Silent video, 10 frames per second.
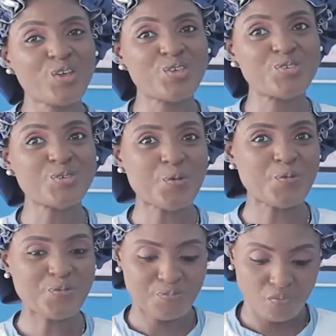
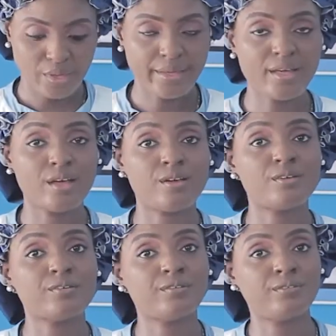So
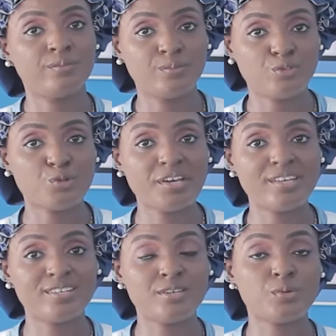our dried
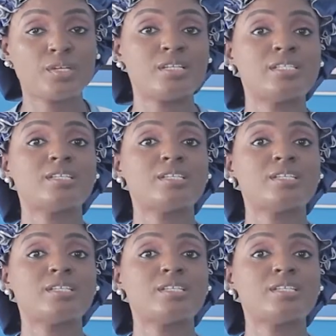ingredients